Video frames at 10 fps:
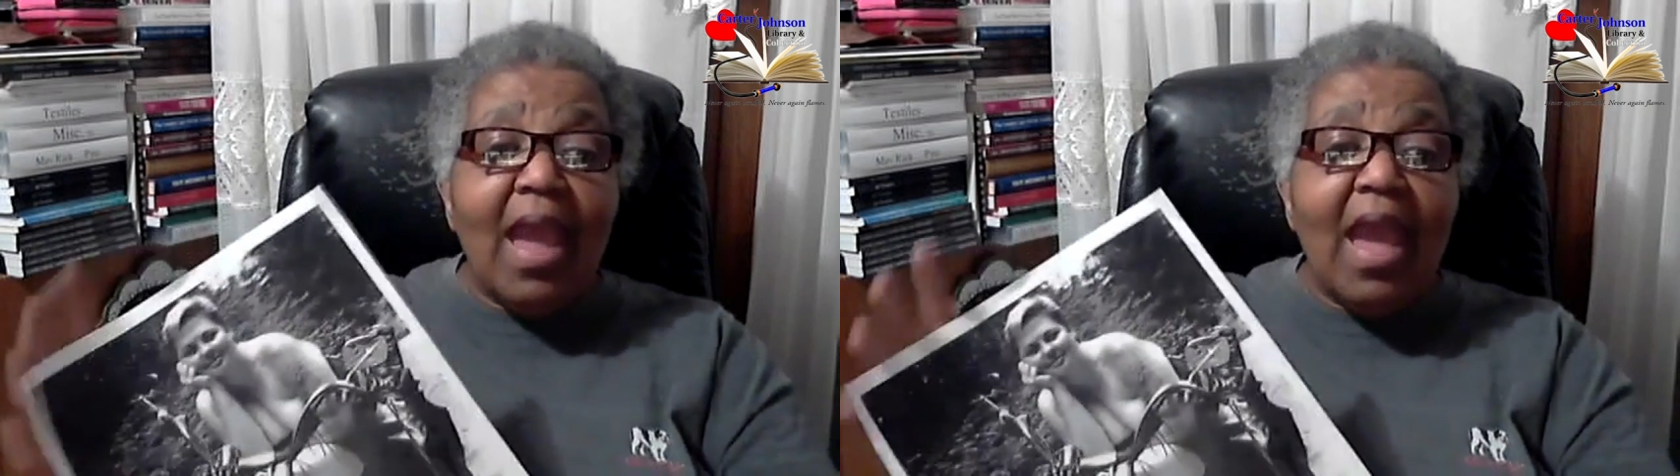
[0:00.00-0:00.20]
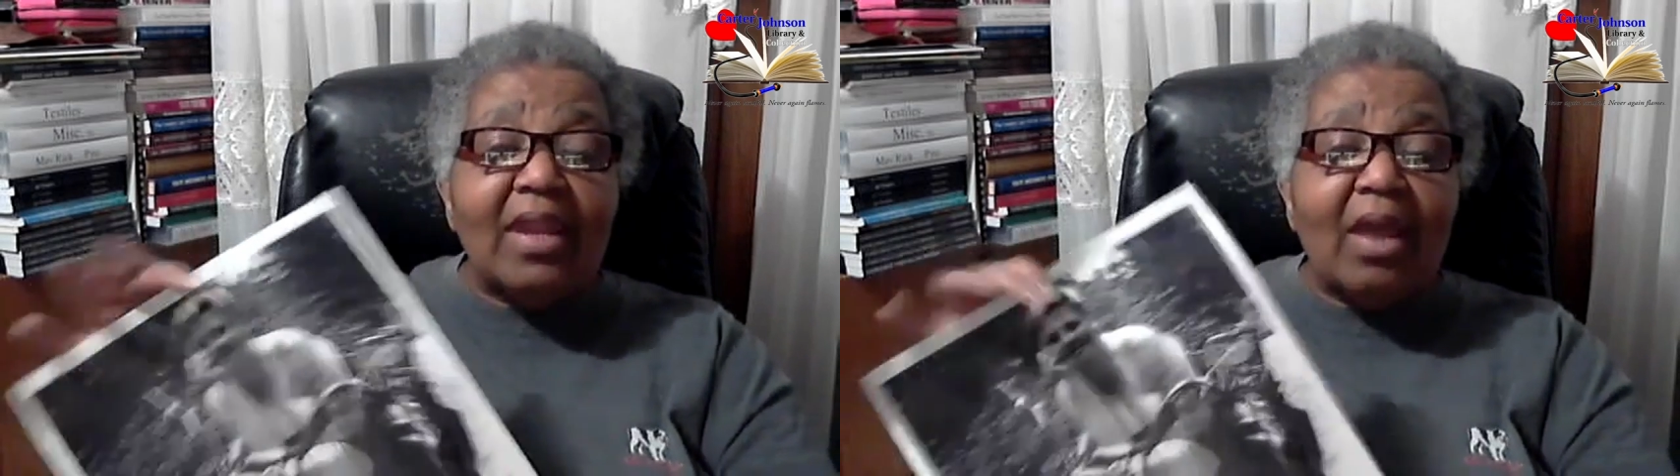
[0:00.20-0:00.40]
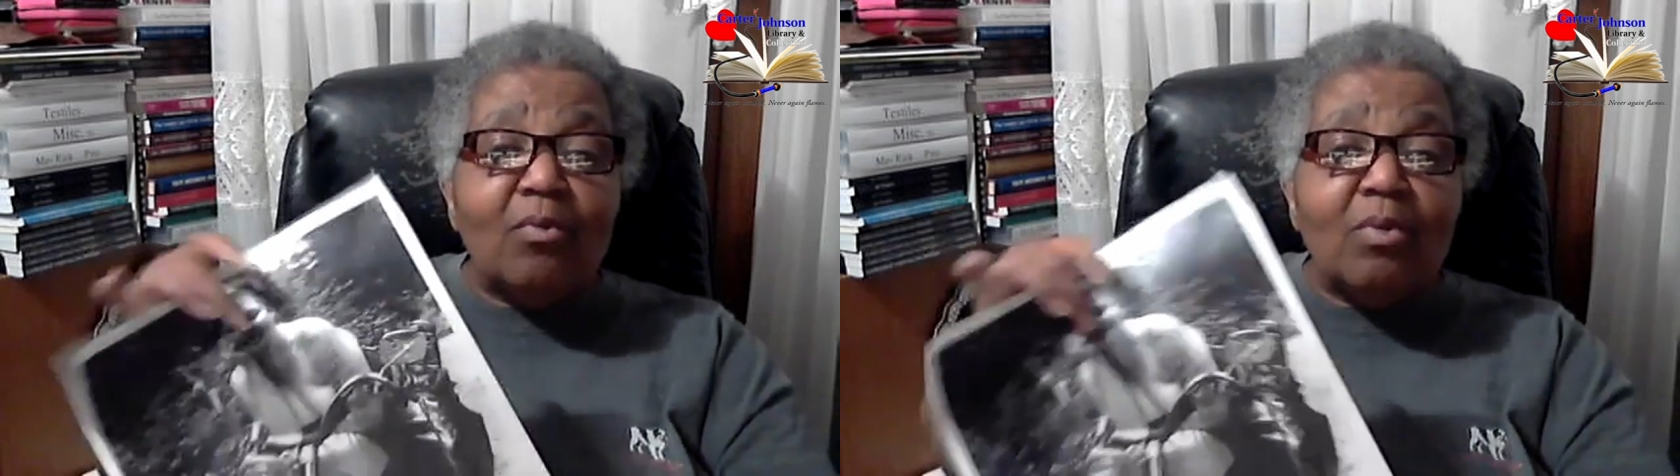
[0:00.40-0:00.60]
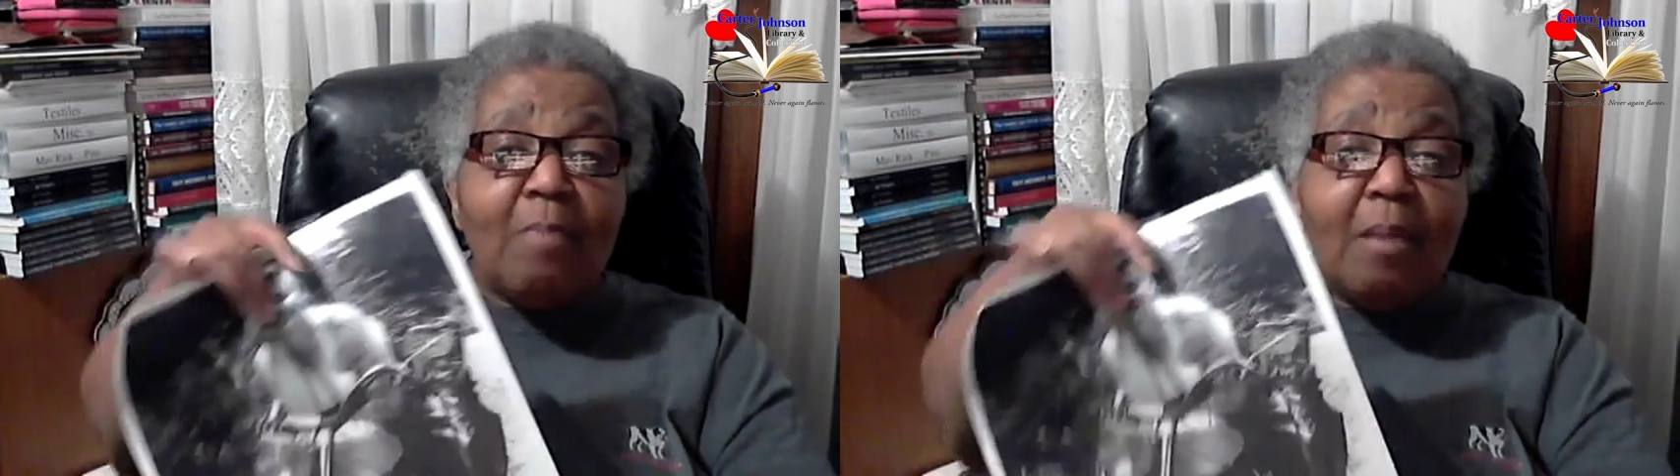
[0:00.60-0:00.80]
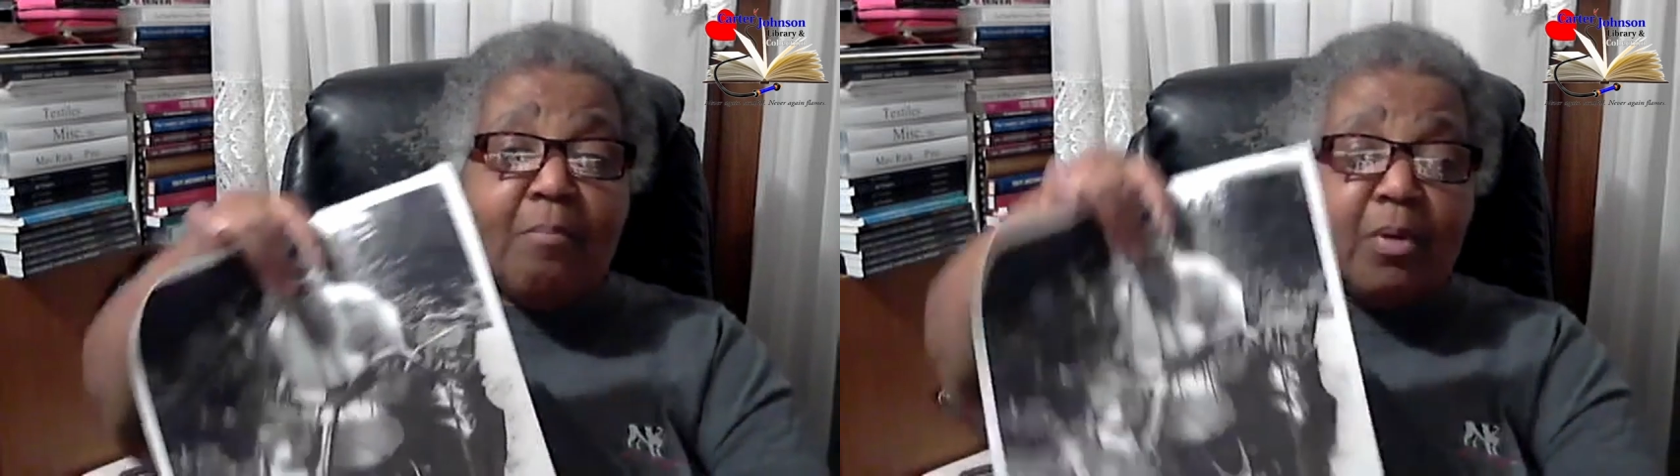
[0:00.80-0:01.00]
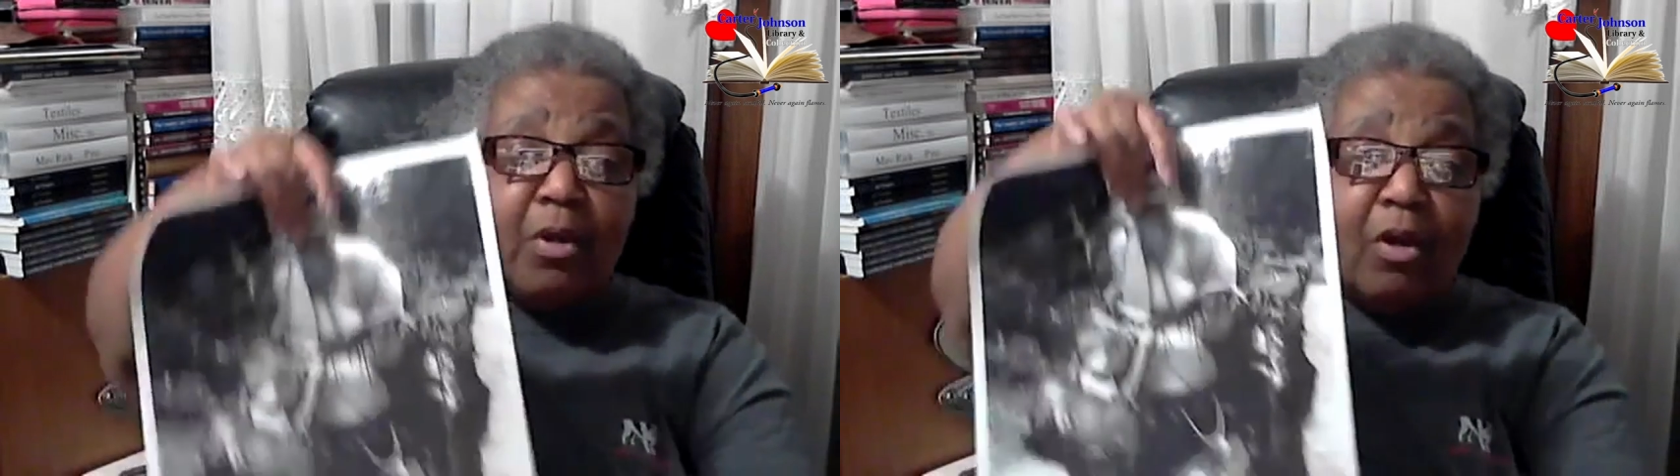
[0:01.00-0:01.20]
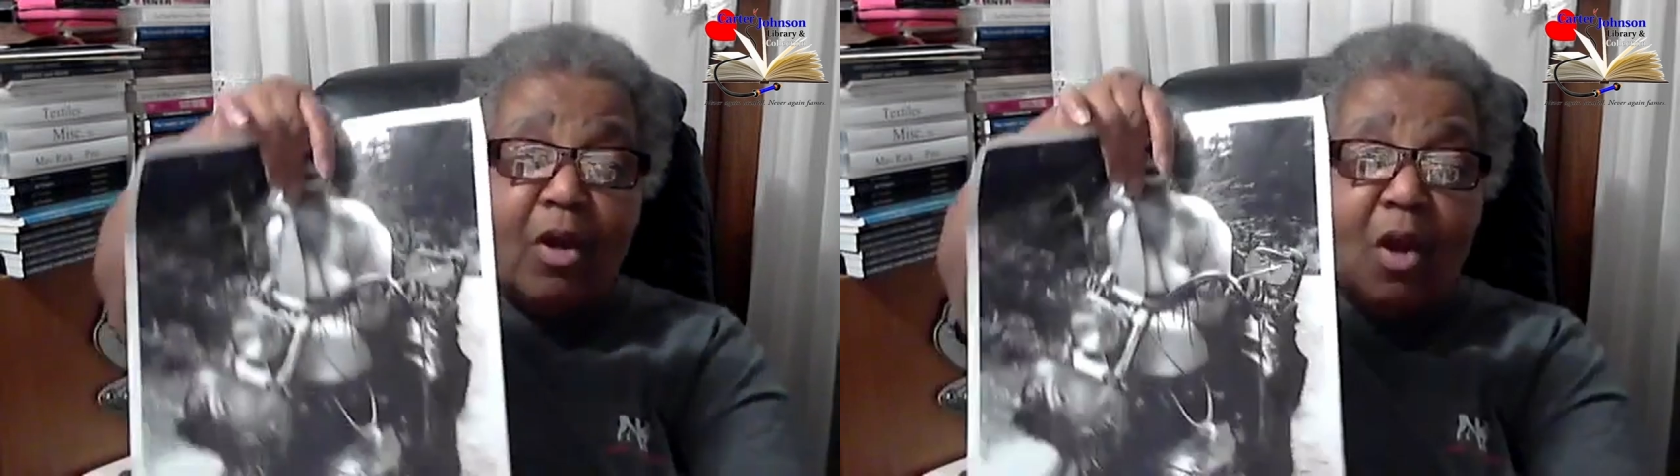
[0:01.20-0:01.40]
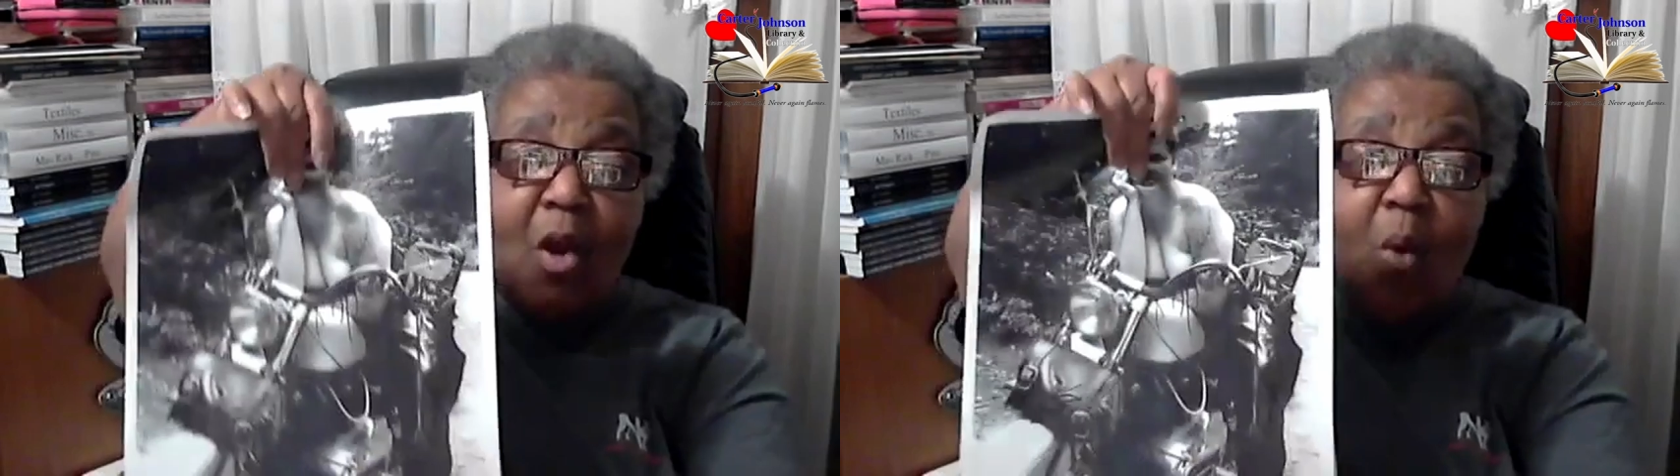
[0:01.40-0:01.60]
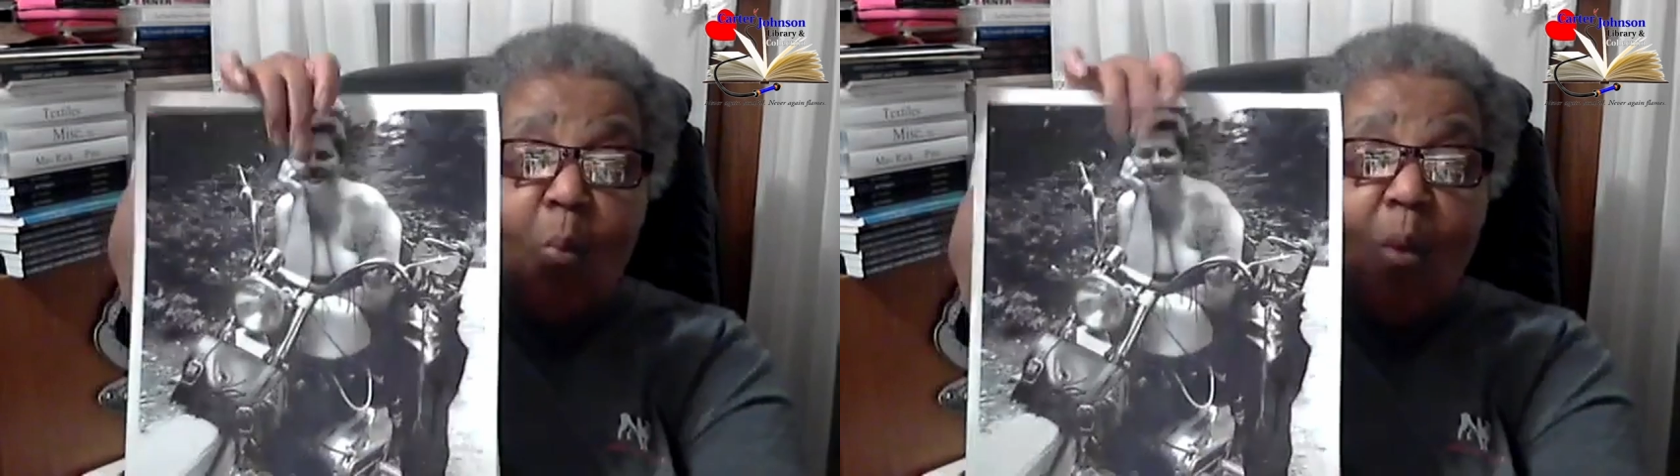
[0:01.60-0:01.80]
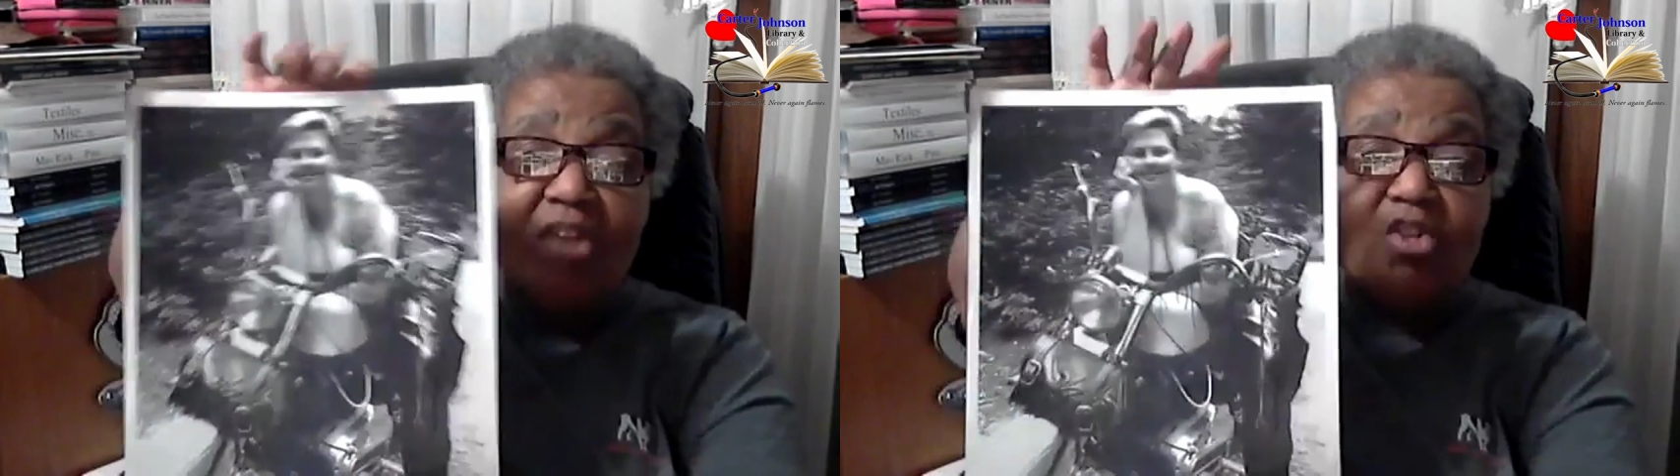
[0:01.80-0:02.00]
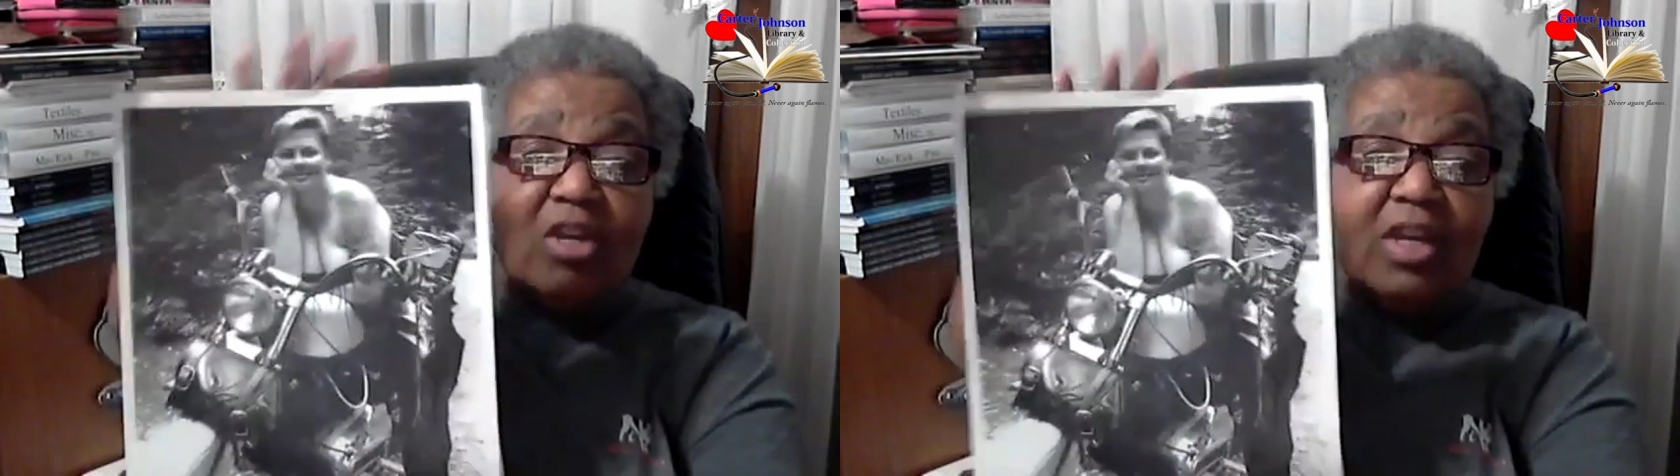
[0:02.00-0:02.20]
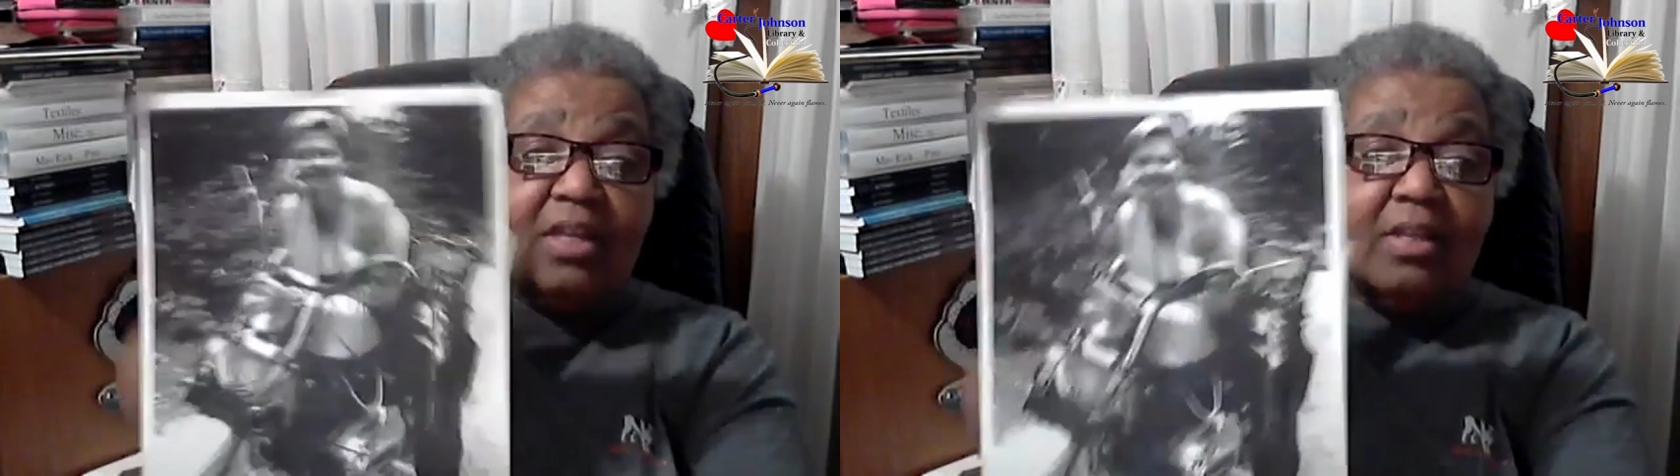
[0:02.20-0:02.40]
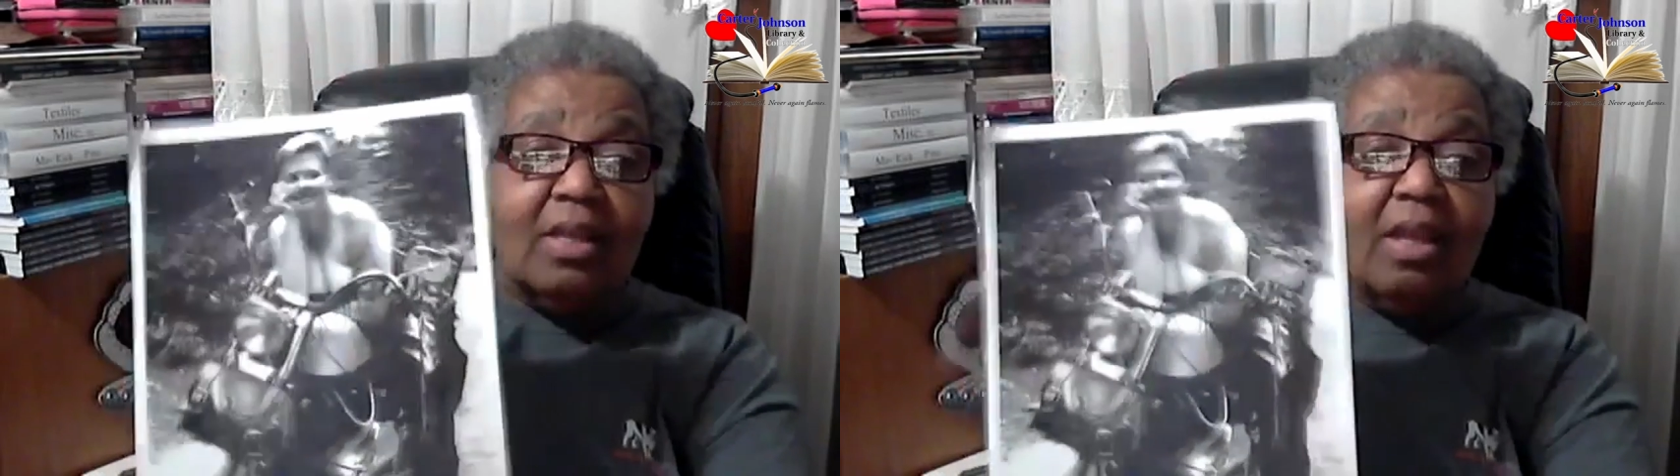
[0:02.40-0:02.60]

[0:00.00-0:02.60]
and I remember watching it